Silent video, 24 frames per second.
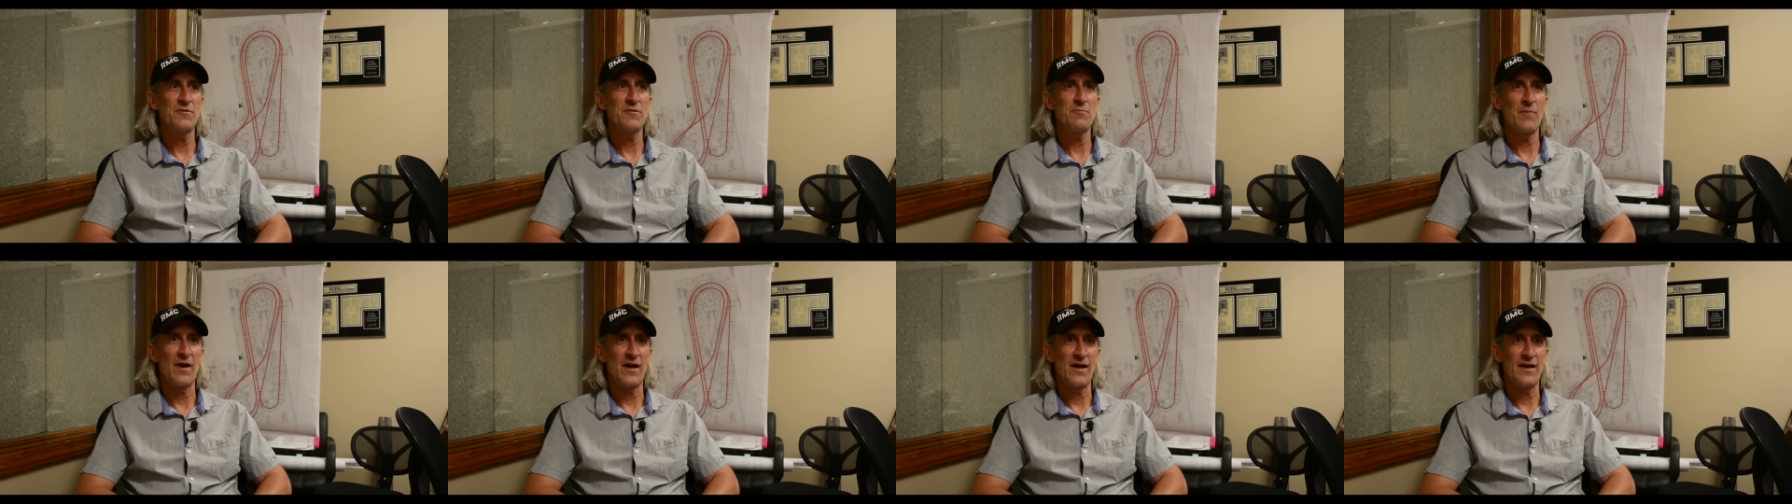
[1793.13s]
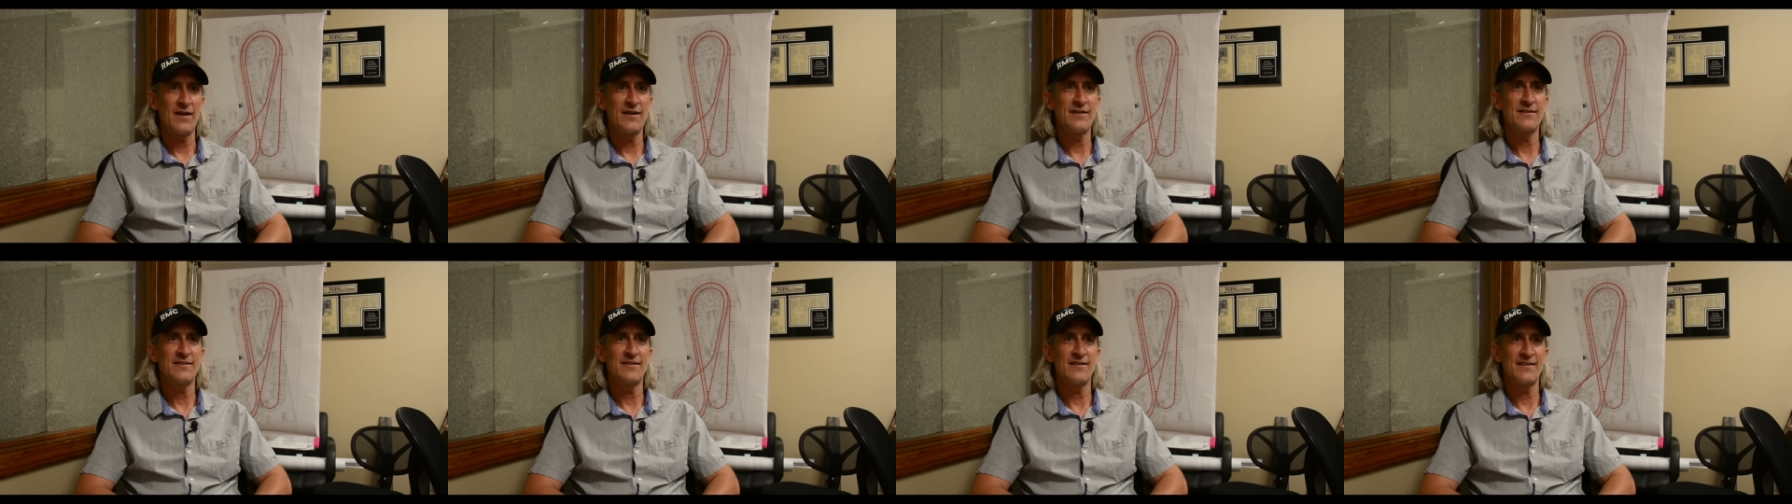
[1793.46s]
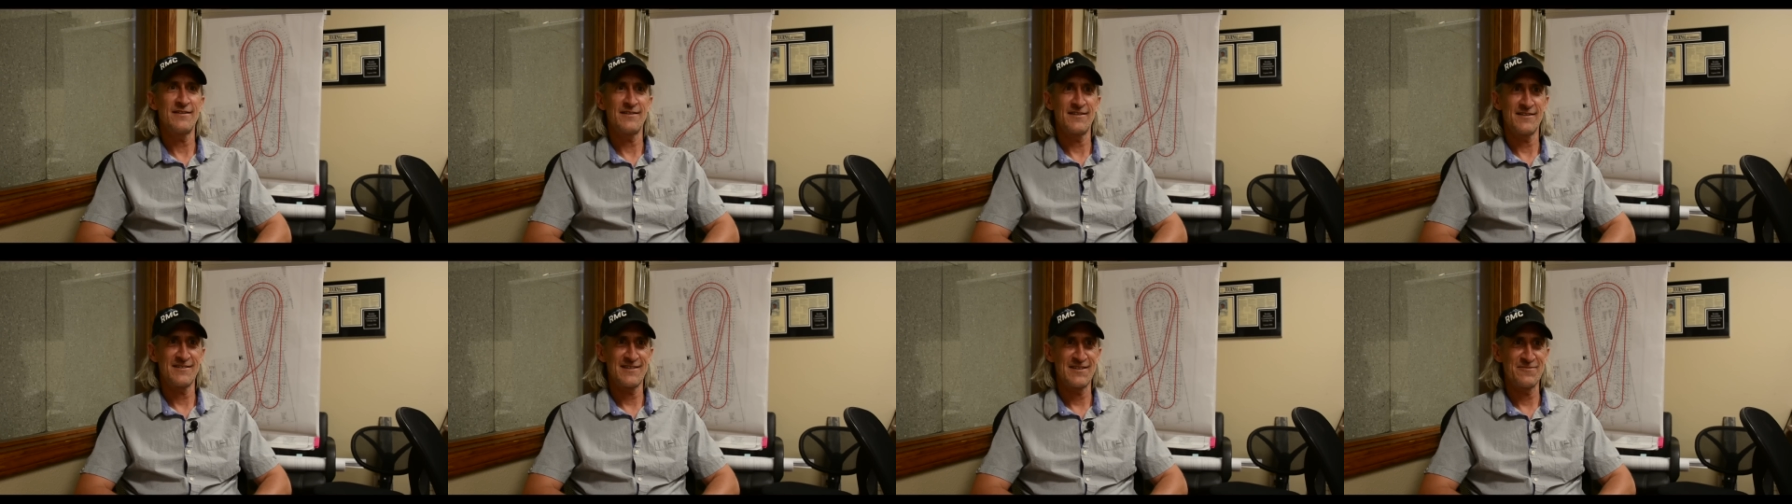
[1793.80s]
went by and
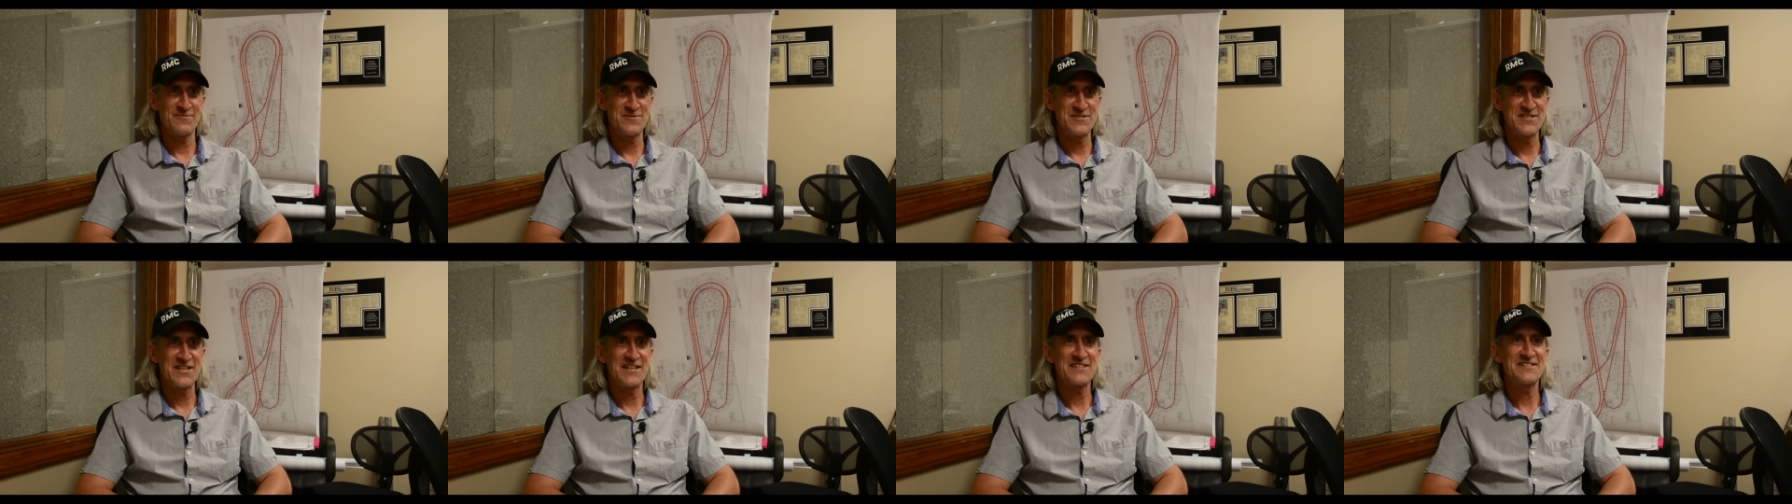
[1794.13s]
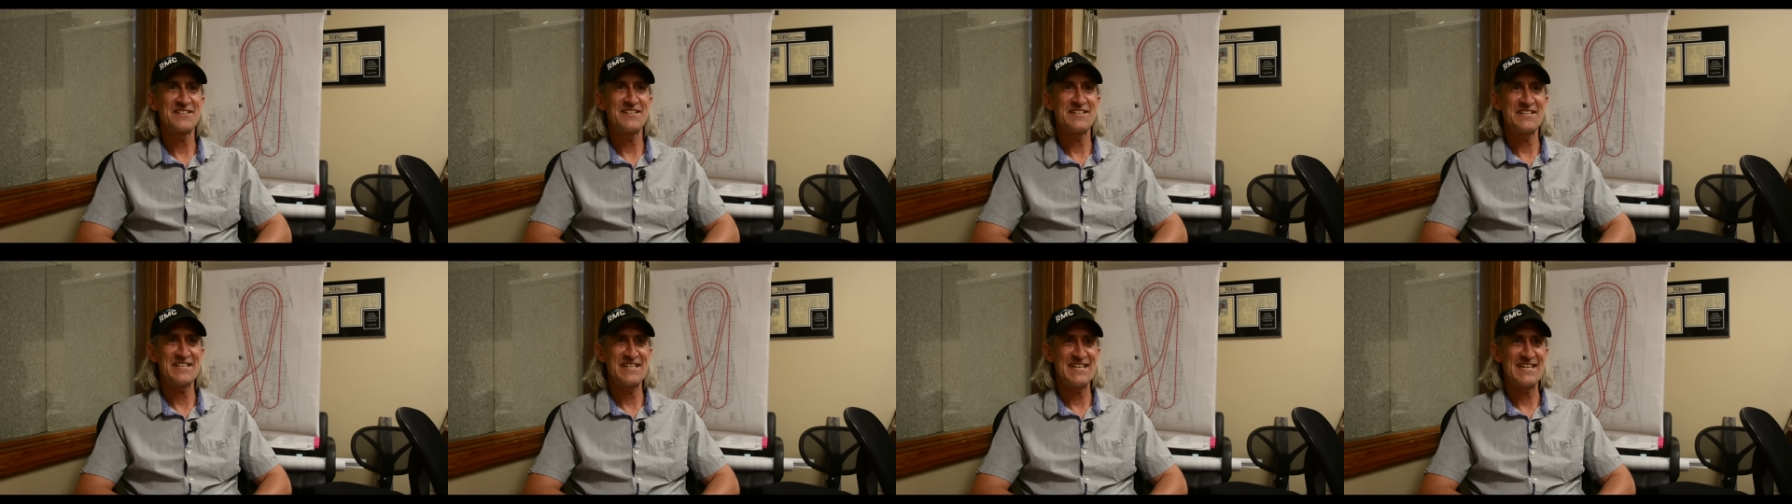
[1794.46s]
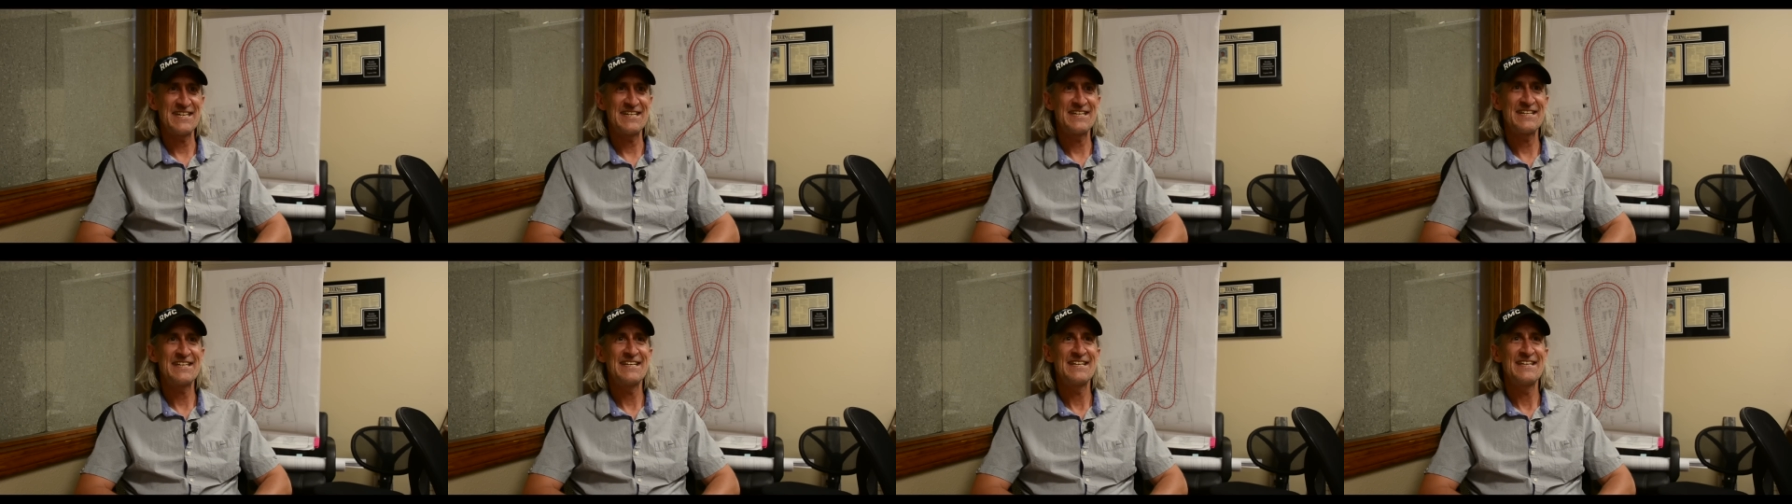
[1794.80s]
I think they rejected it
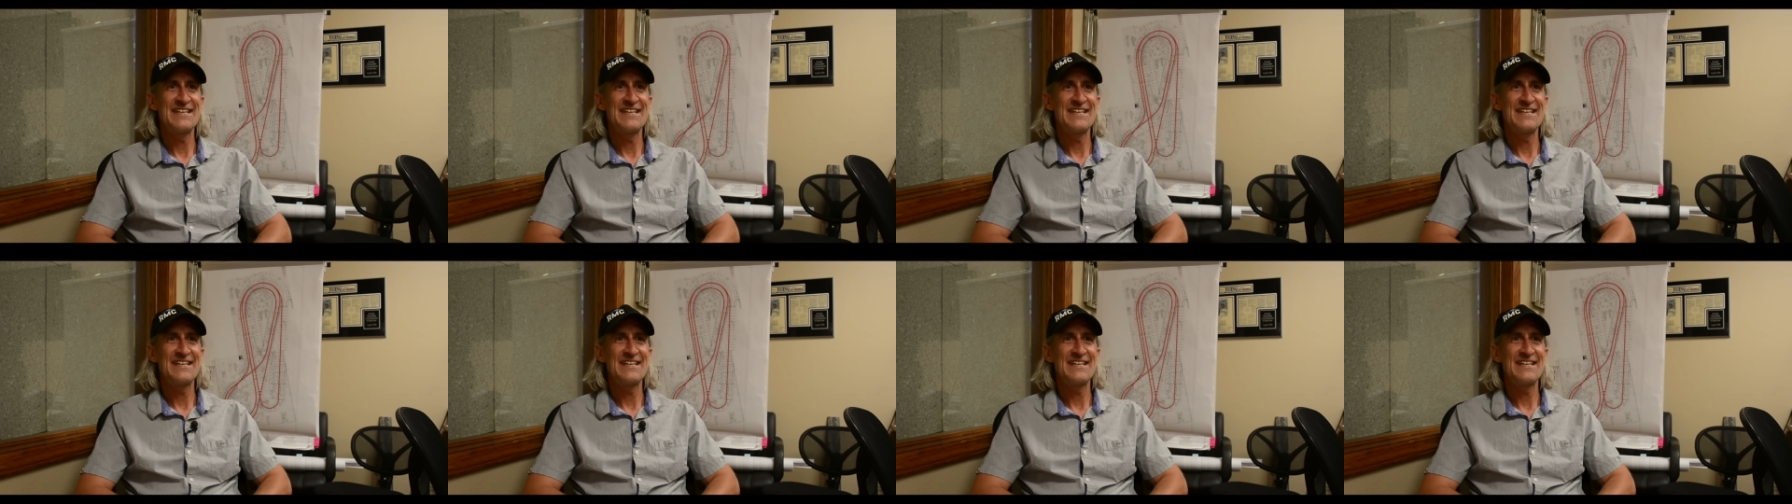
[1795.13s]
again.